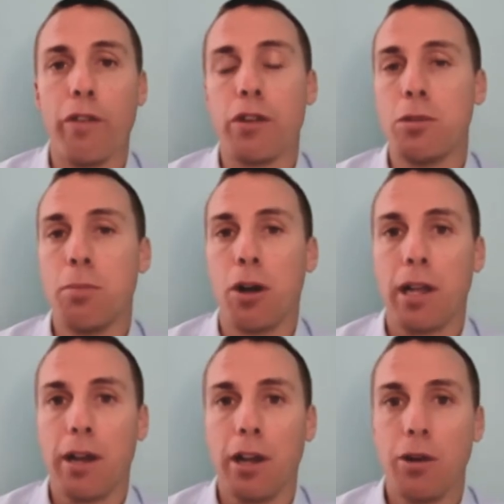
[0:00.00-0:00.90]
to
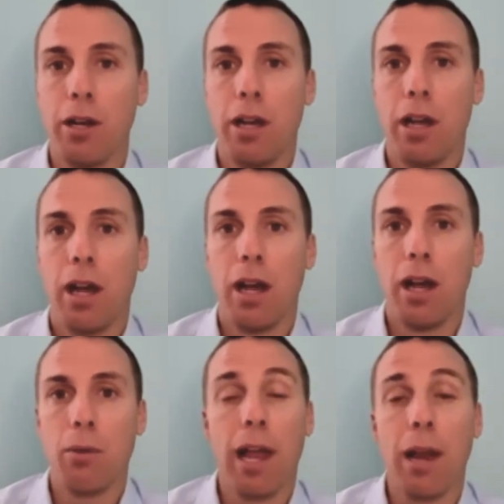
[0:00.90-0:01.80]
Marketo,
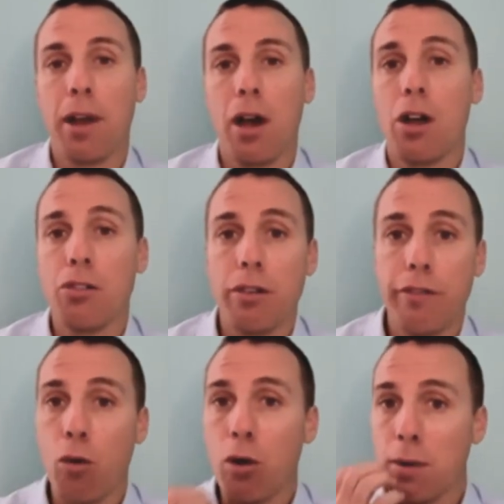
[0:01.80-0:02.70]
and we had about 100
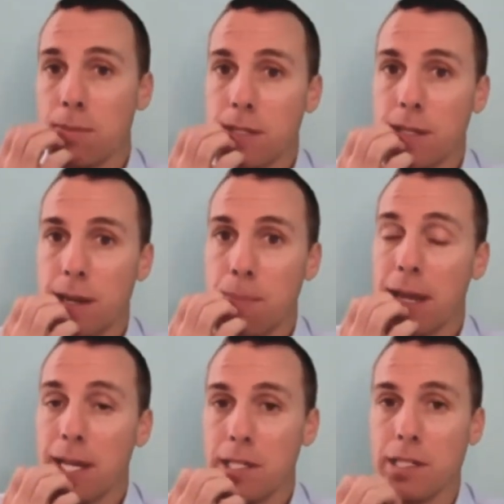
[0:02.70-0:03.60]
forms and
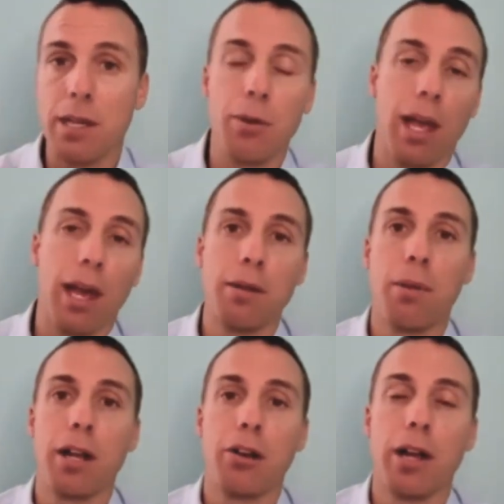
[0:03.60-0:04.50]
pages that we had to
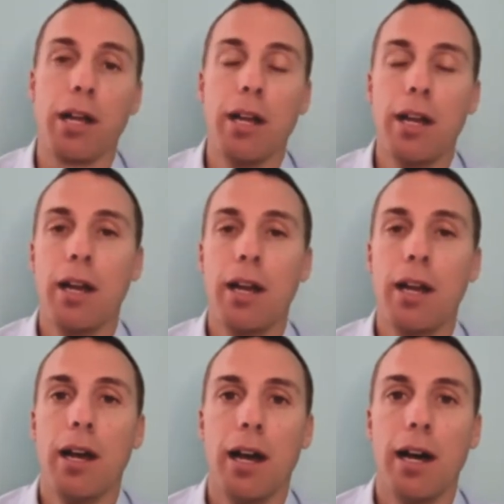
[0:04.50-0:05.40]
migrate.
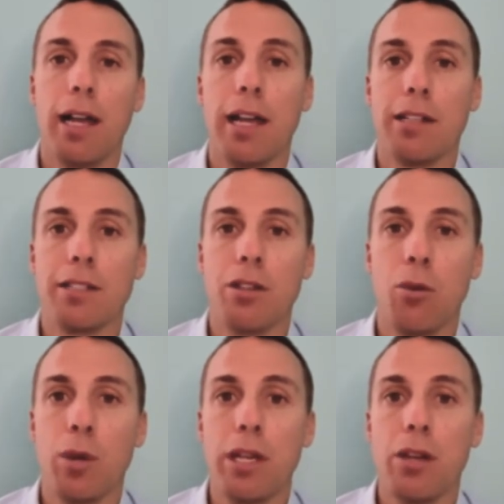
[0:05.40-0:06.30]
And so
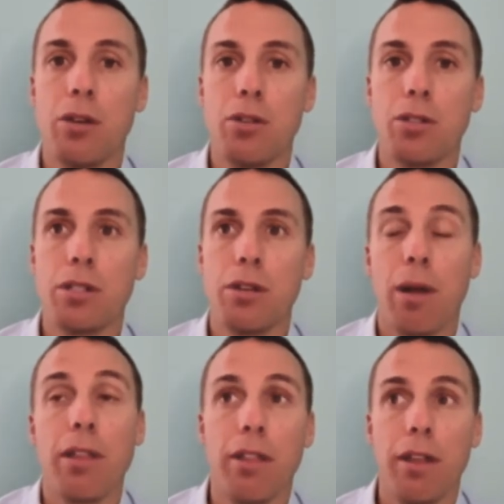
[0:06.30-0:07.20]
we used,
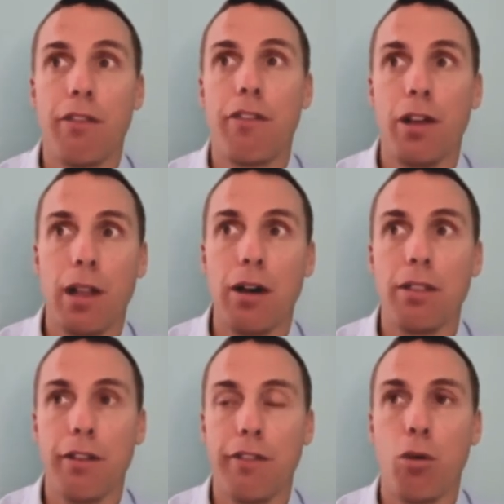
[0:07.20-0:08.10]
rather than fill
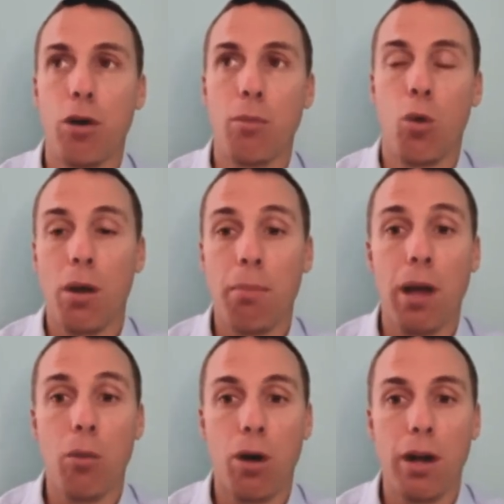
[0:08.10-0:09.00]
out the form one
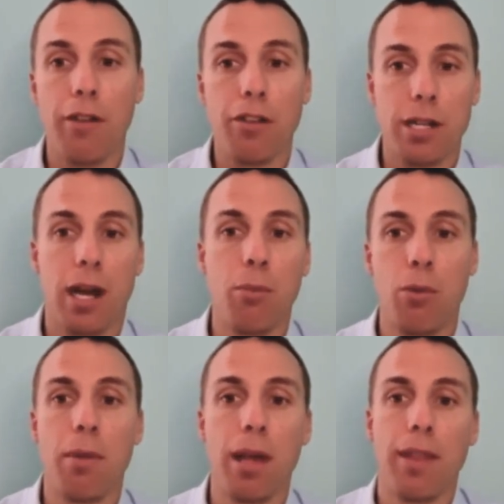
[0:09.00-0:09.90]
by one every time we
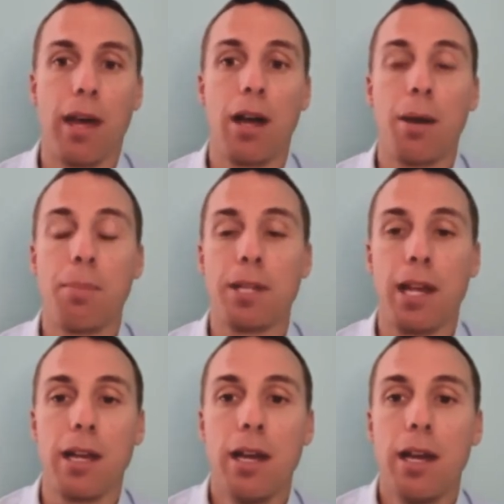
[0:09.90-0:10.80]
made that update